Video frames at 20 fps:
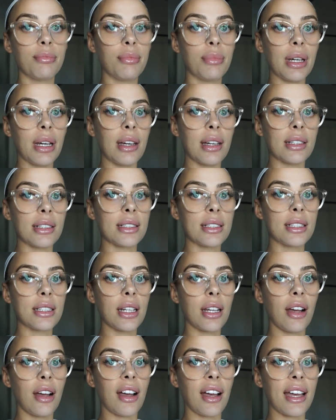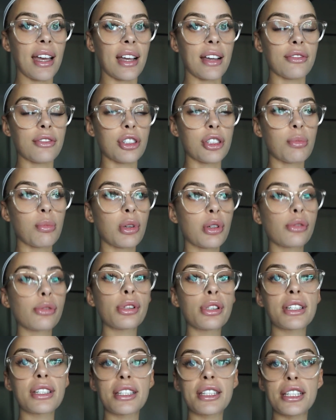But I have just put
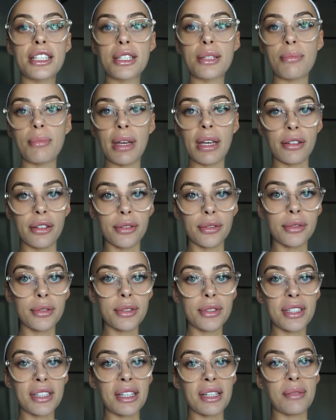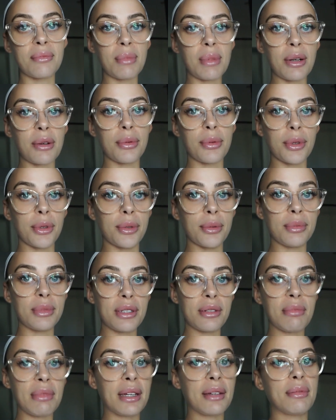all the smells in my room
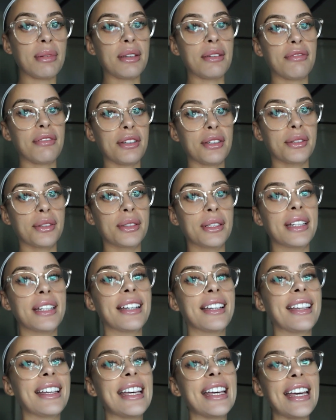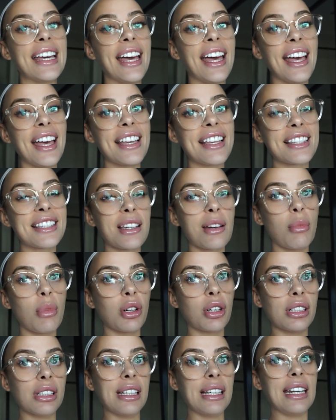to make me feel
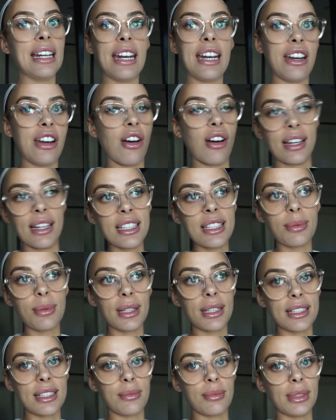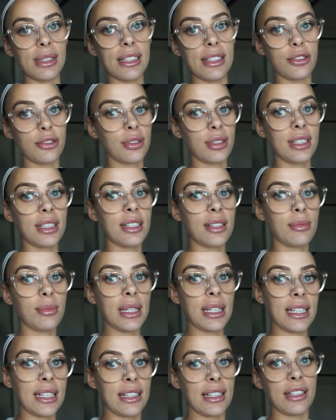somewhat clean and nice because I'm literally going to
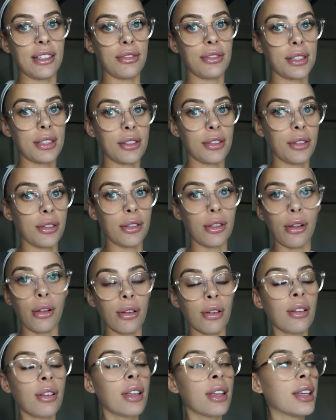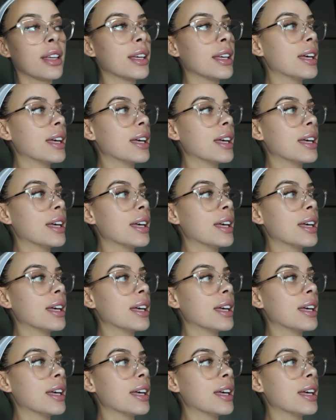be in here for so long.